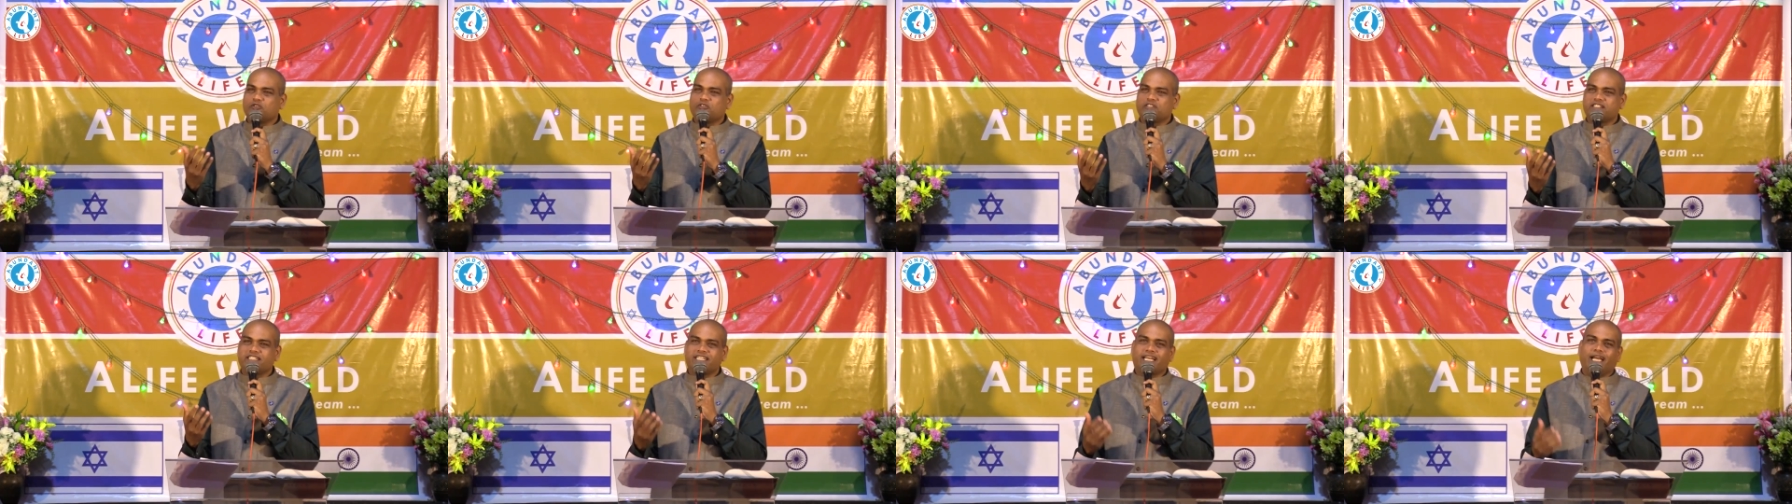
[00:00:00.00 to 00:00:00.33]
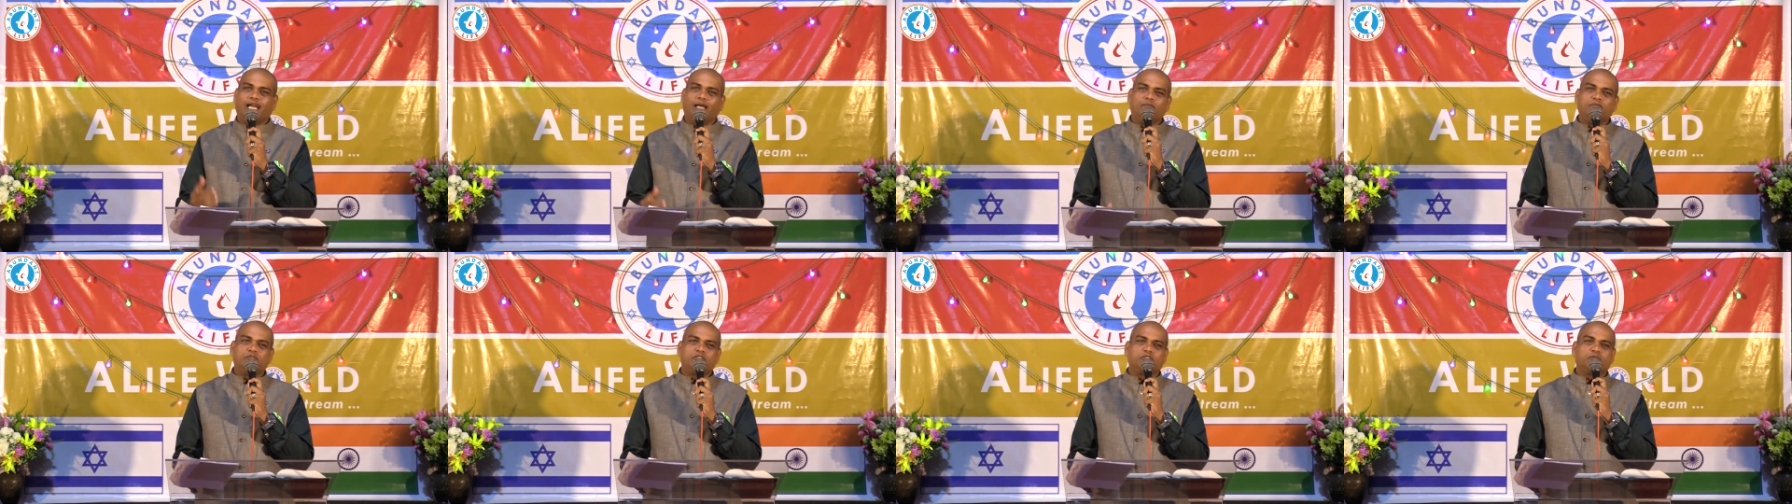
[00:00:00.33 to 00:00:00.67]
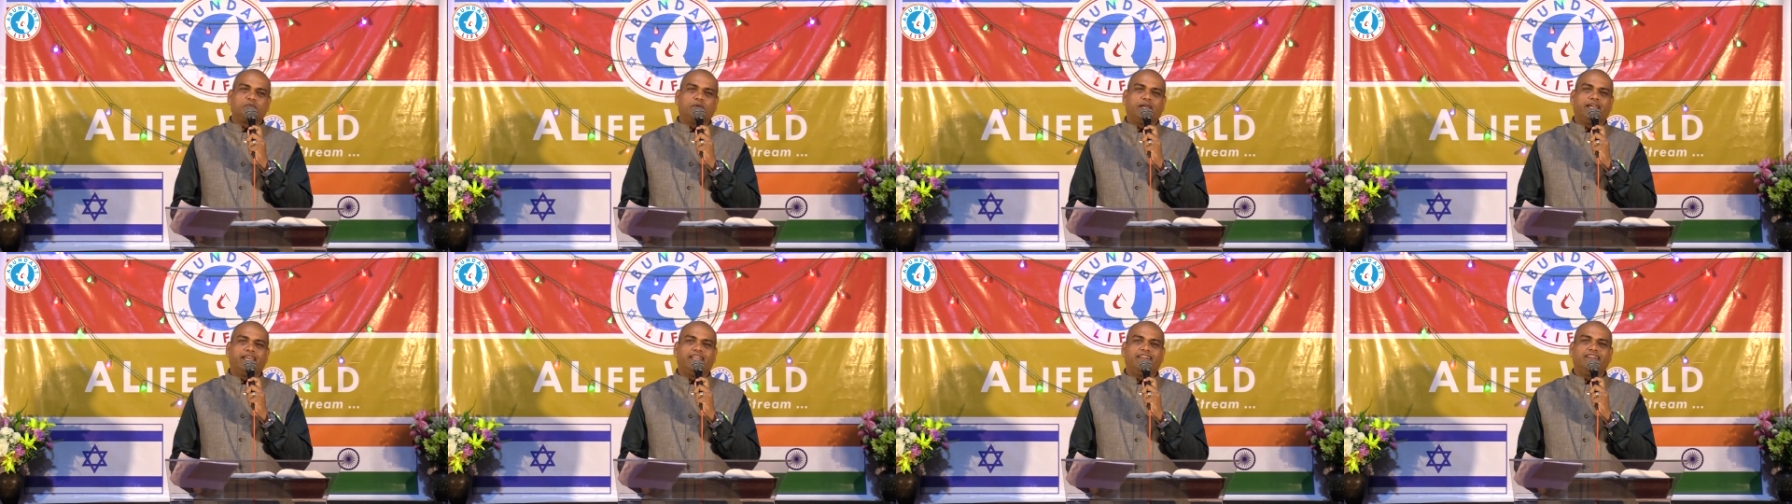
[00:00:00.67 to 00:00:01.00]
those
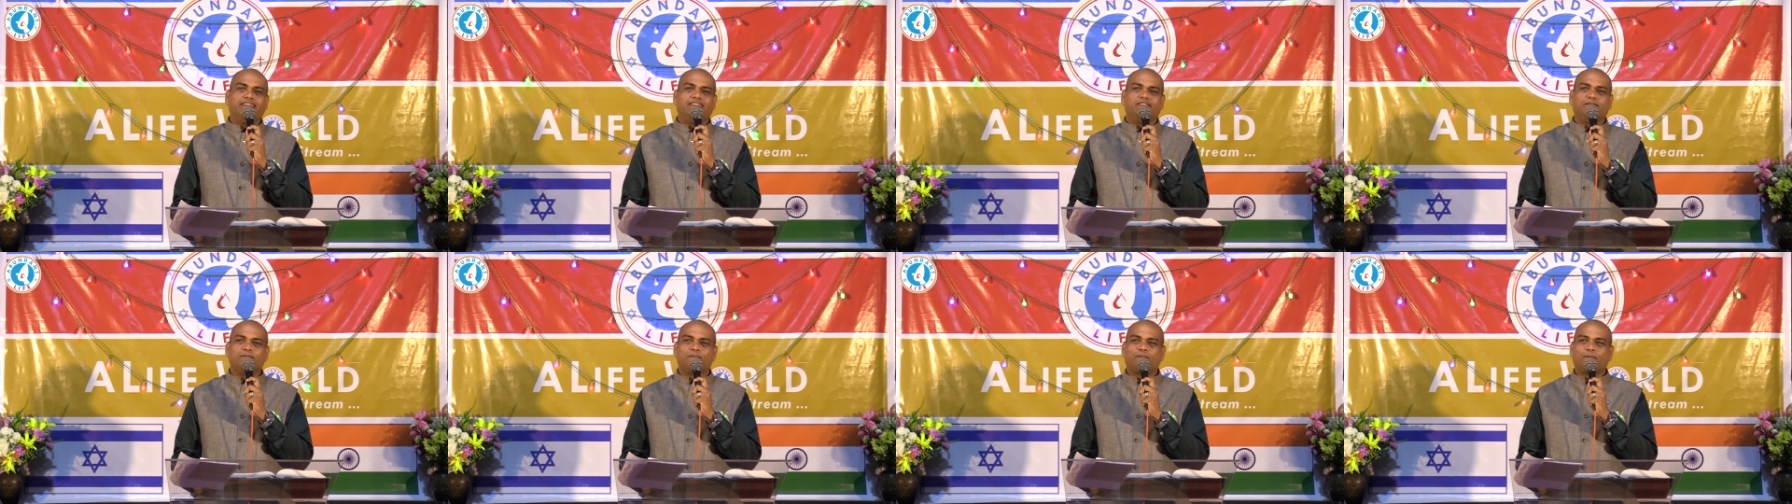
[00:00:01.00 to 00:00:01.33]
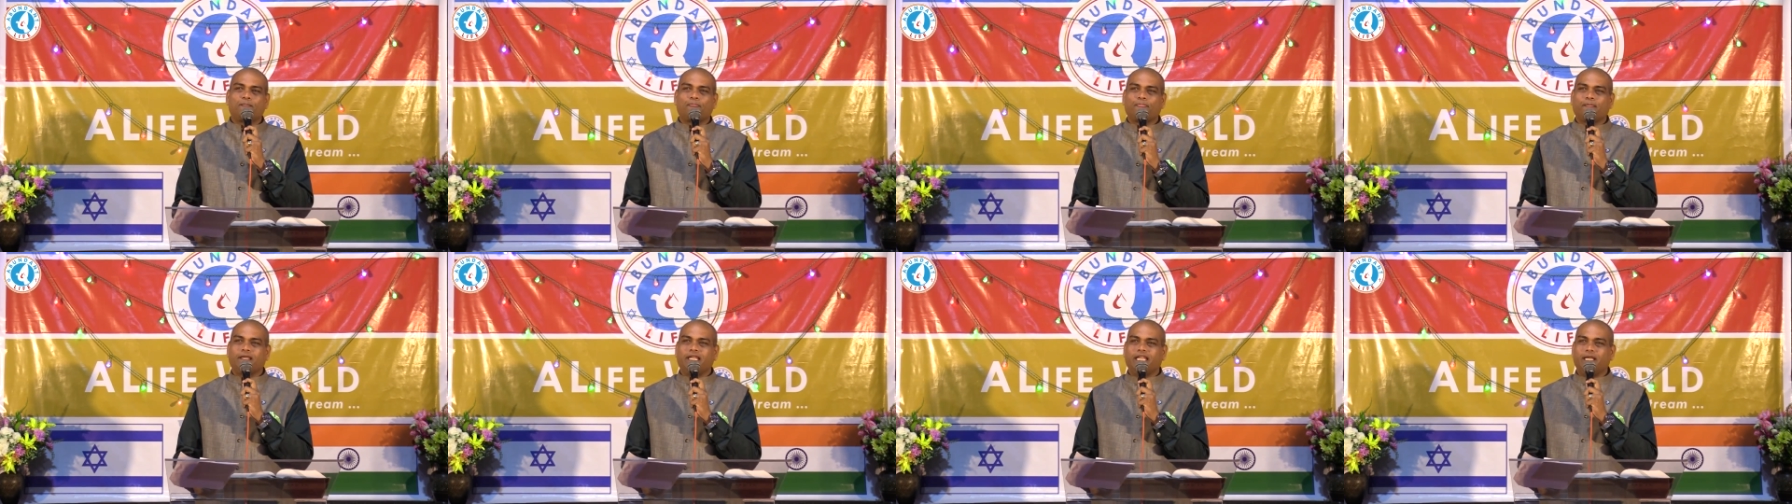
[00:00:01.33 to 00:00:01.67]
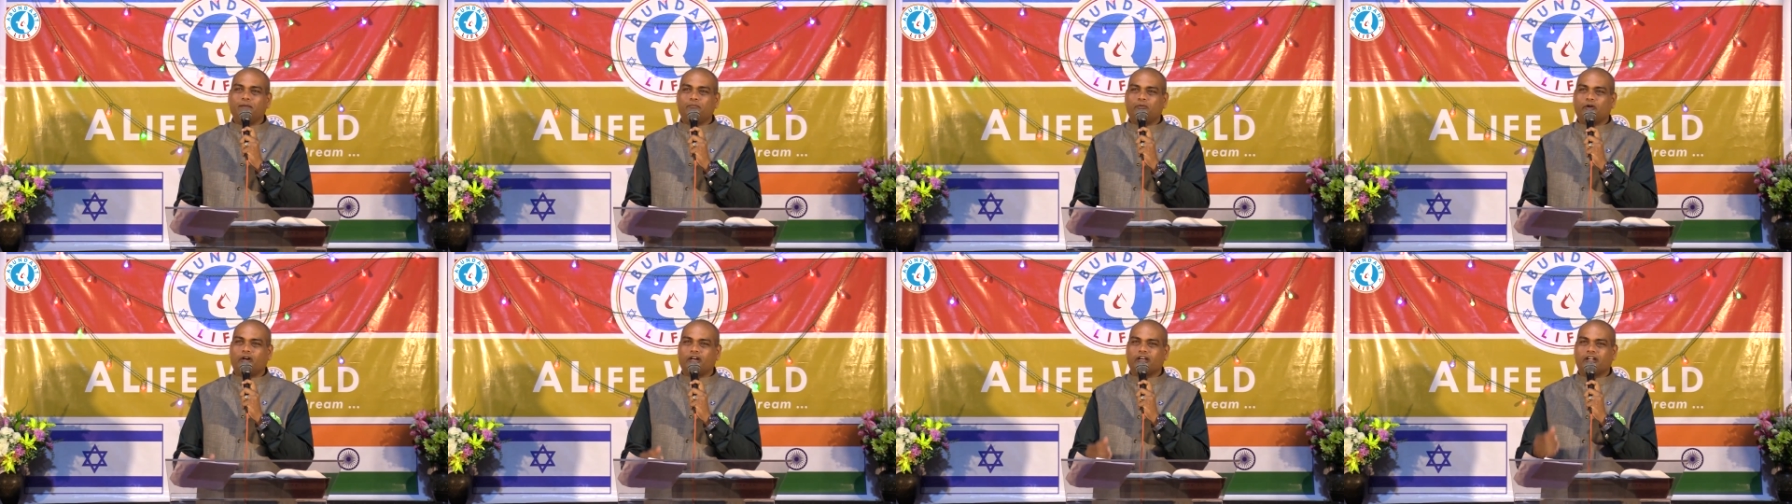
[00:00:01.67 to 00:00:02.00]
times when
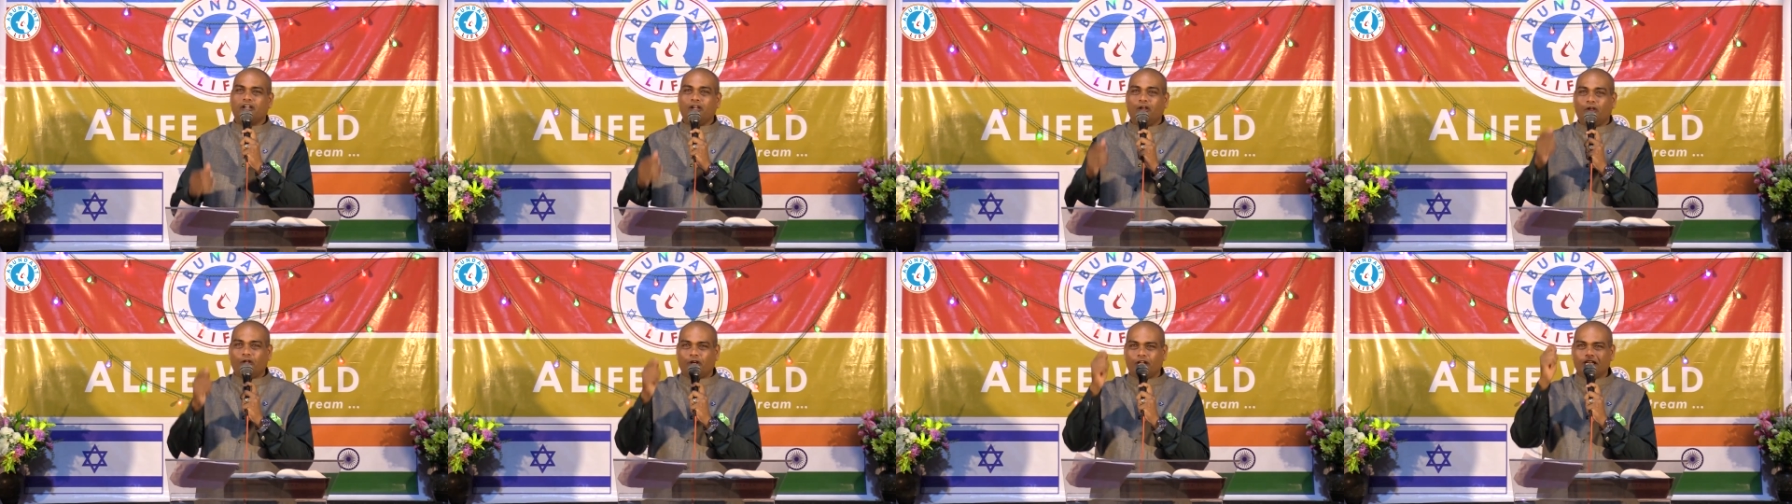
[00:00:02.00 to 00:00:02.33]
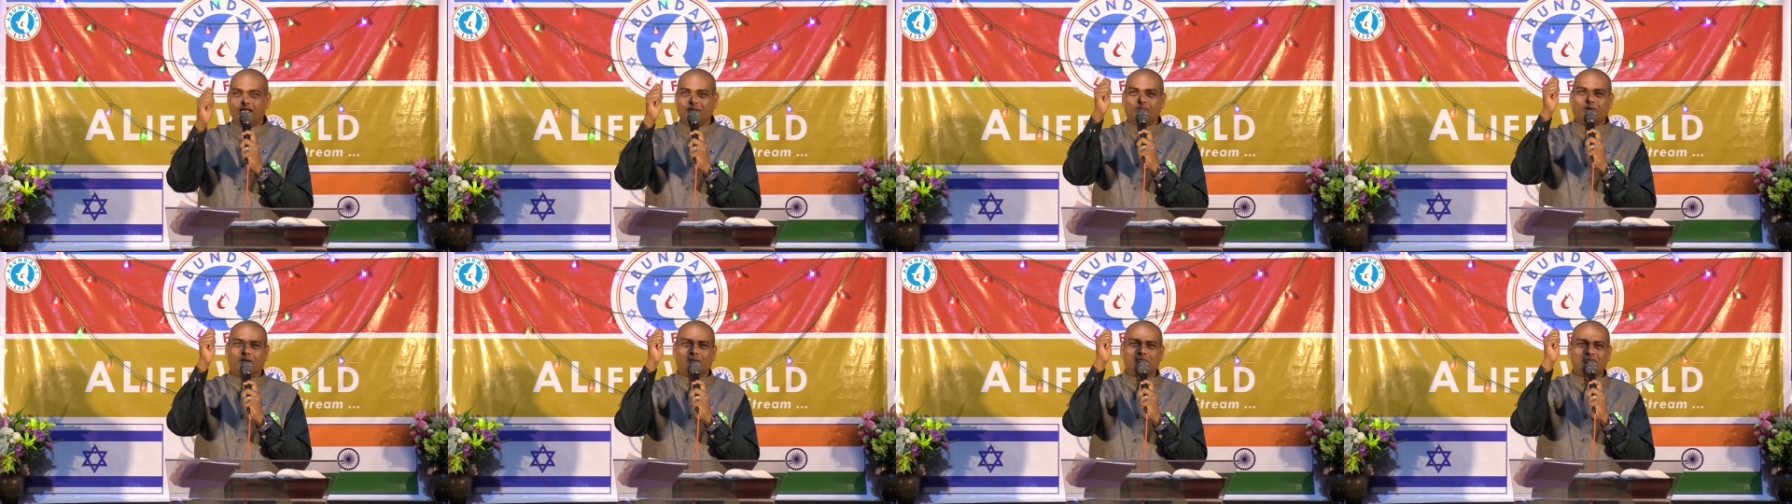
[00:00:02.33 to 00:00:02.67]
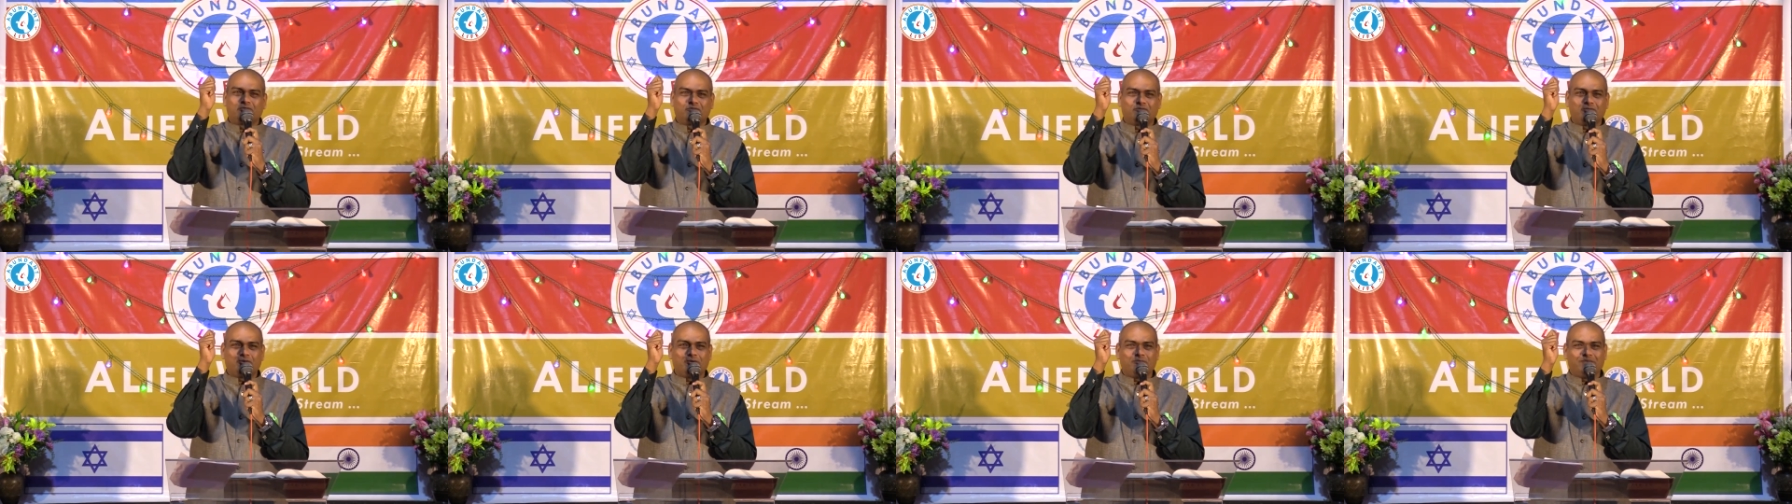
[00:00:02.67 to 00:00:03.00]
he brought
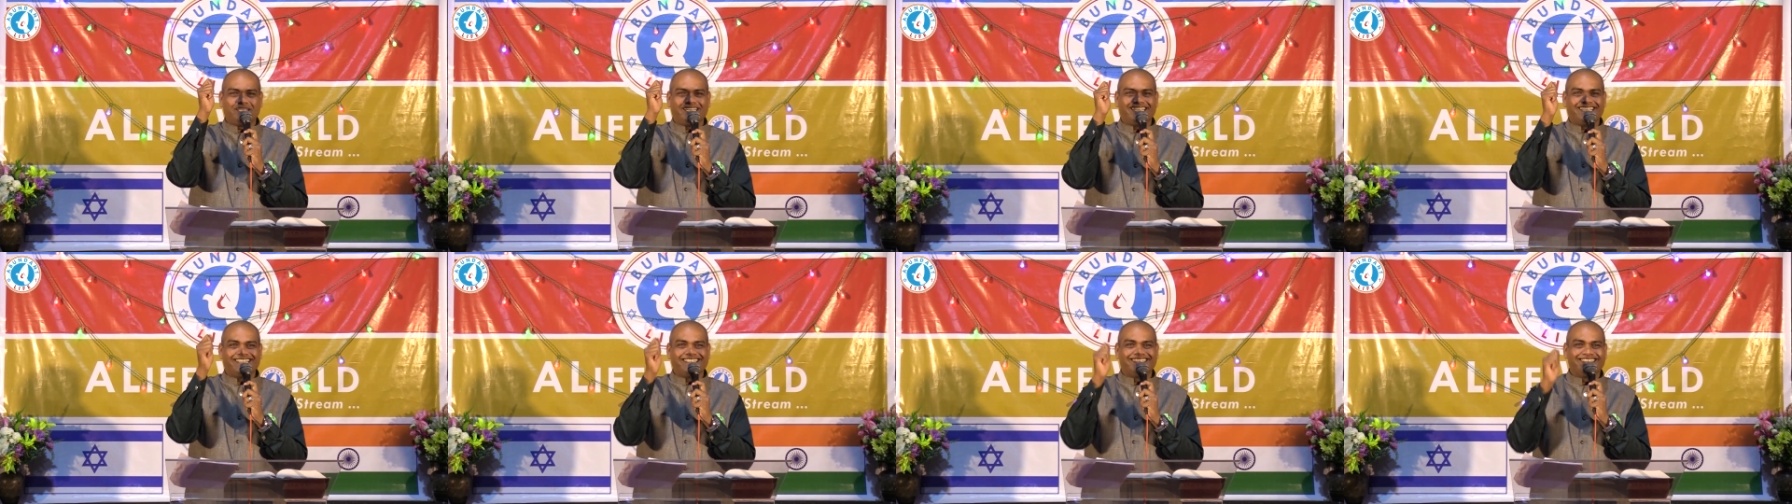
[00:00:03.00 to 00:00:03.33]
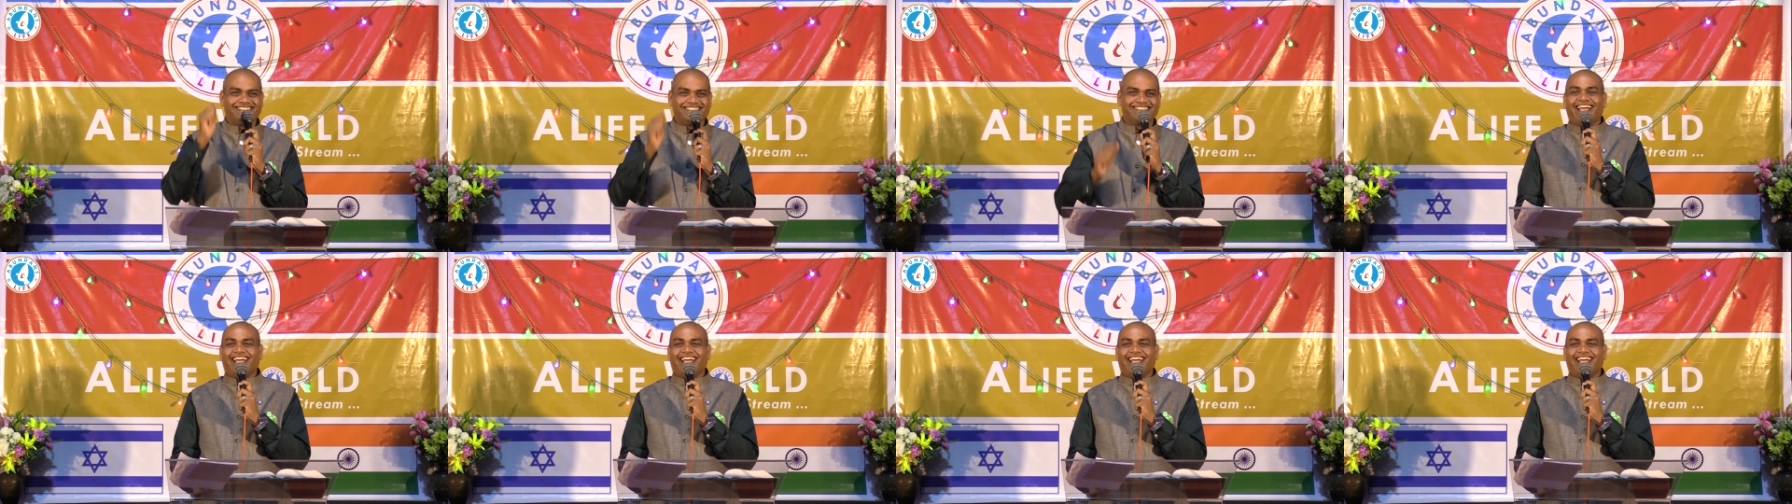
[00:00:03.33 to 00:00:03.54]
lollipops for me.